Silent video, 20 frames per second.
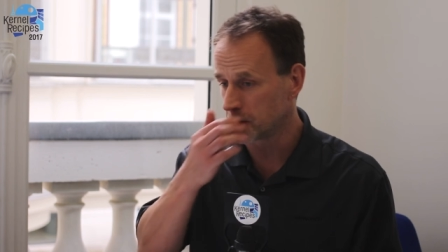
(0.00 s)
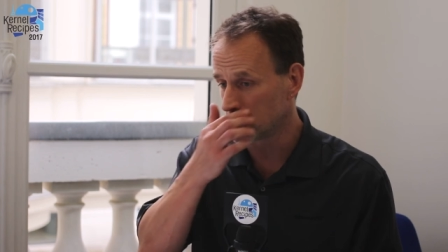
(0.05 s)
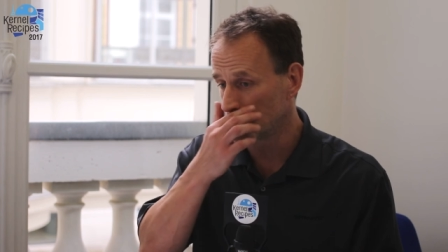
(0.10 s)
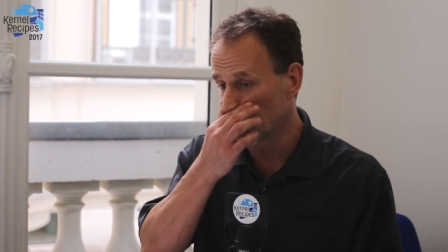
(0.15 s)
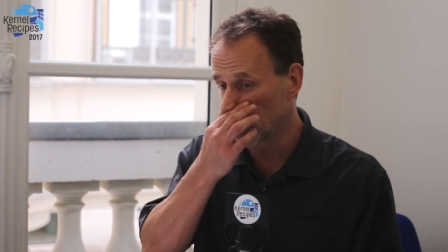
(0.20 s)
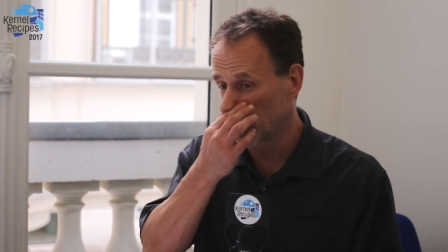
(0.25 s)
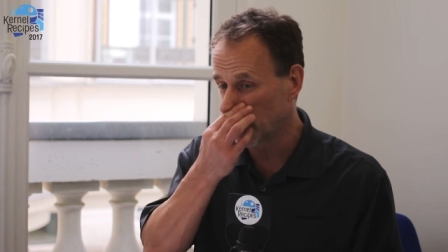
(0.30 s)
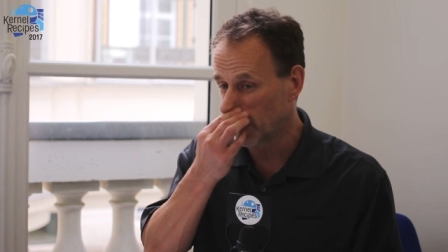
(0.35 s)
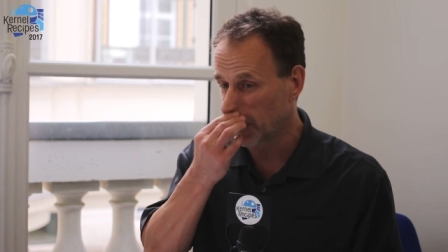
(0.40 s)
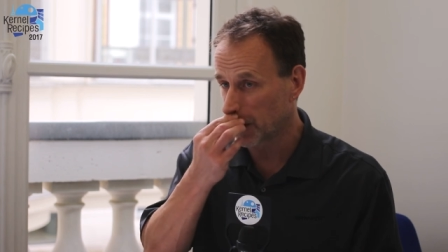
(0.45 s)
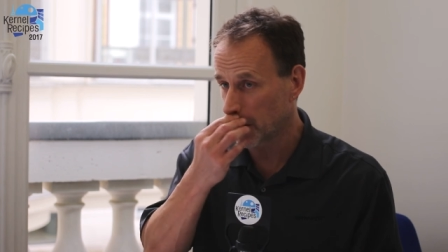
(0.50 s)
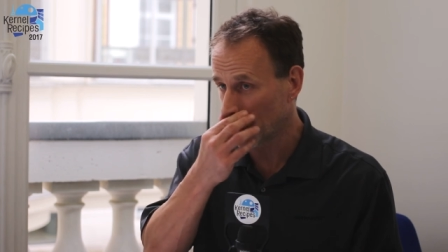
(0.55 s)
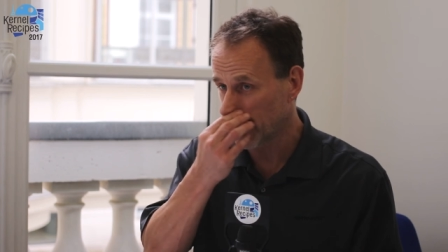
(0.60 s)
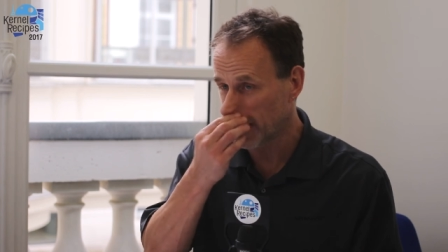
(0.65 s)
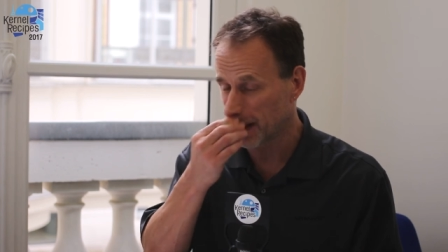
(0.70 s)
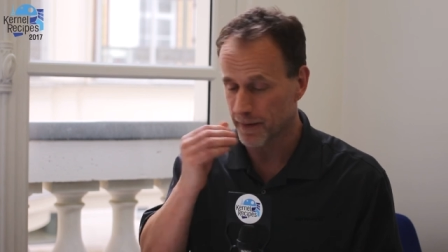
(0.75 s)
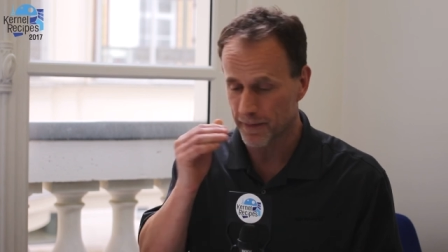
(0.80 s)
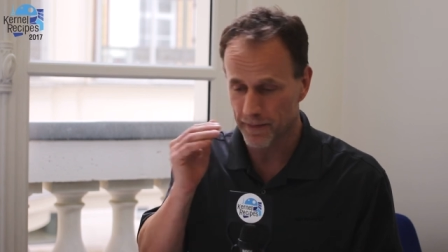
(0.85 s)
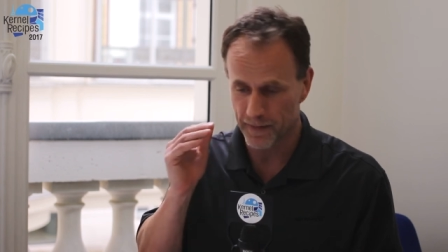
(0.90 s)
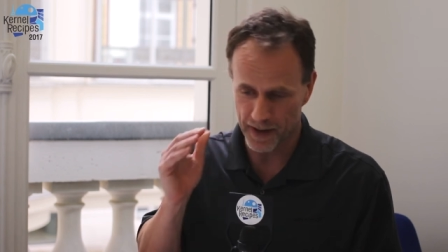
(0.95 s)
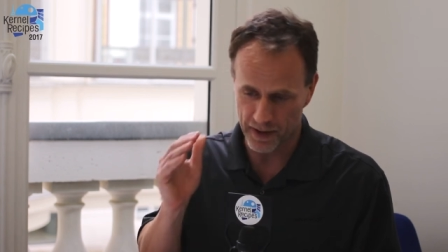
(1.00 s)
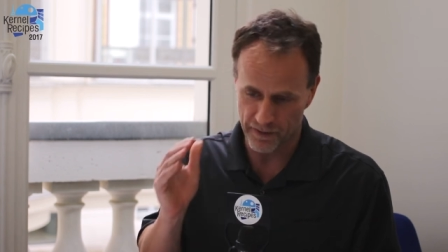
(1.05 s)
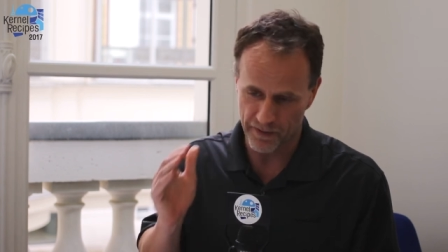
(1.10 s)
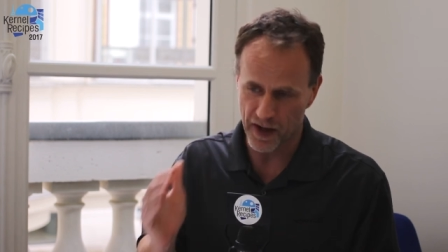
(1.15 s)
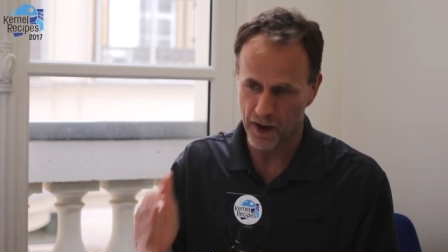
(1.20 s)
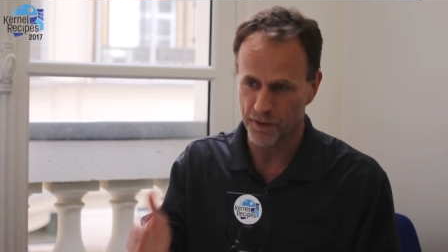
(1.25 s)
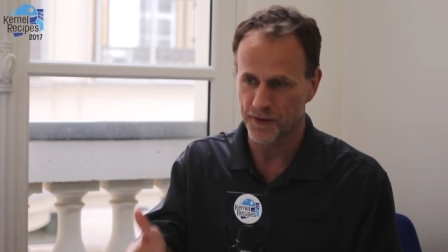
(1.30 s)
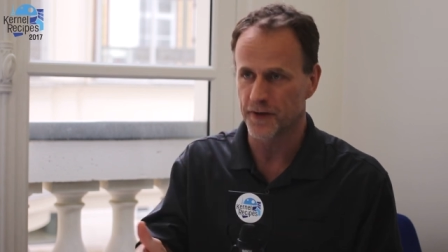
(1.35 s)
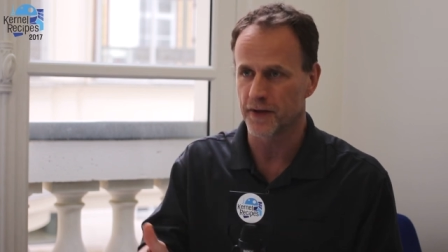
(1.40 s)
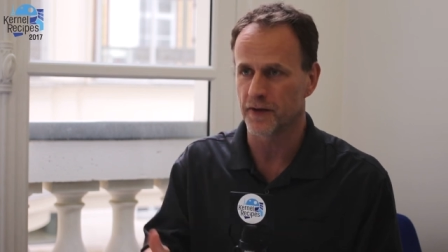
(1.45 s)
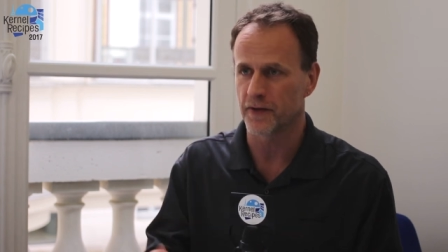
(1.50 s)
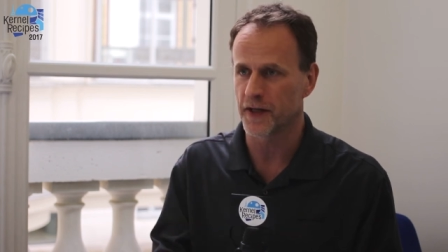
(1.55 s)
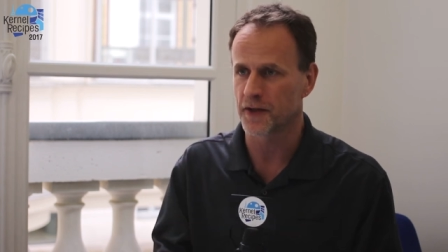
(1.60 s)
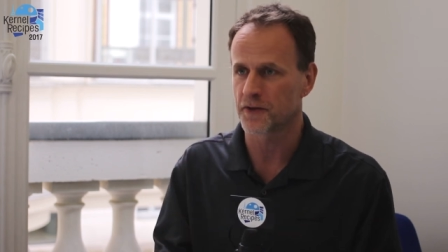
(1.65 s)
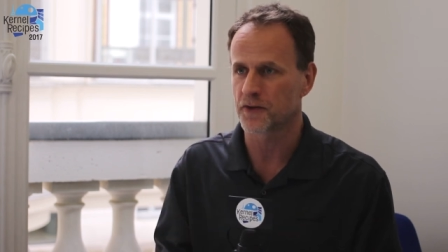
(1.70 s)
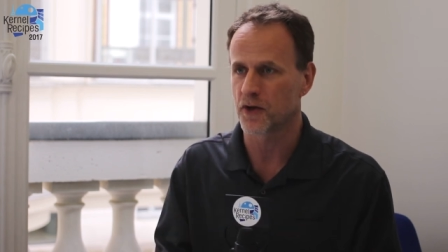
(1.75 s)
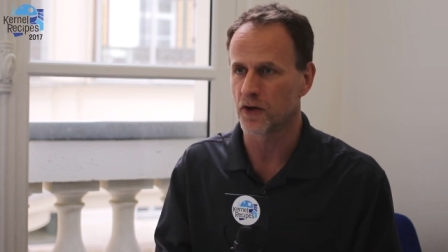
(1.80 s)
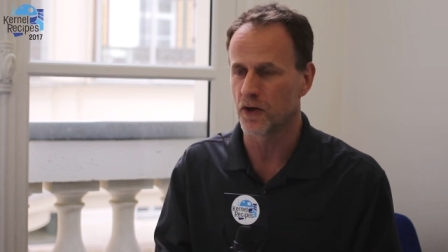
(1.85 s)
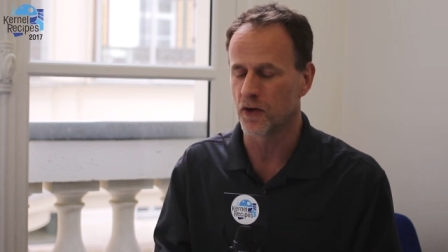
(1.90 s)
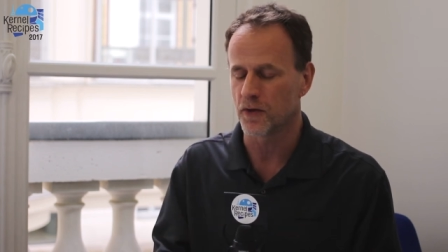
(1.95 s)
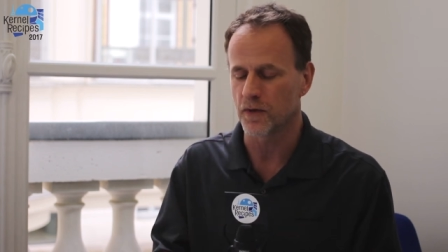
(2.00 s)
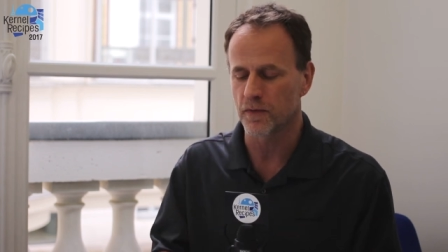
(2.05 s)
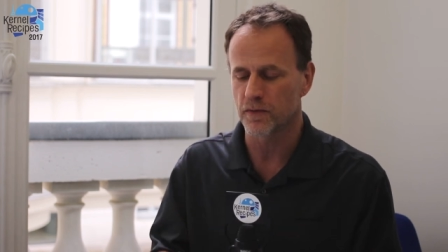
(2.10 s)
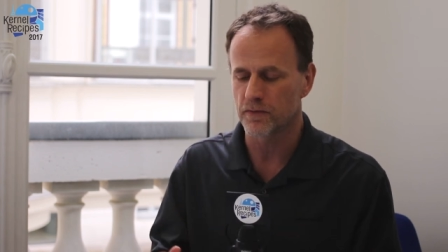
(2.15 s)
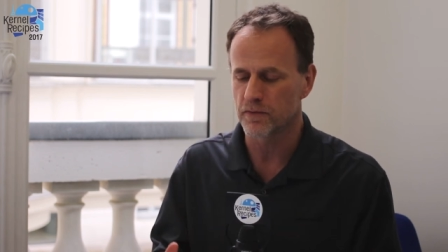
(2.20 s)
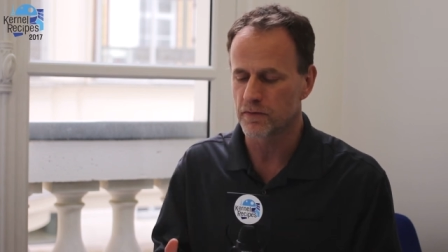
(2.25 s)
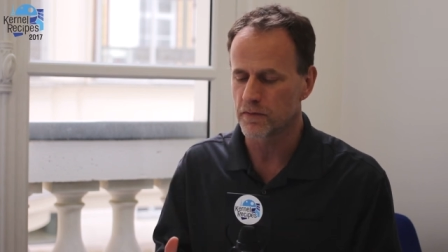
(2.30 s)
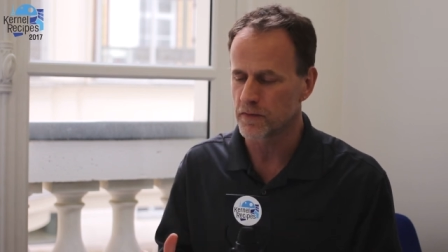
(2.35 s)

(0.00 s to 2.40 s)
to do you know get involved in the Linux Kernel,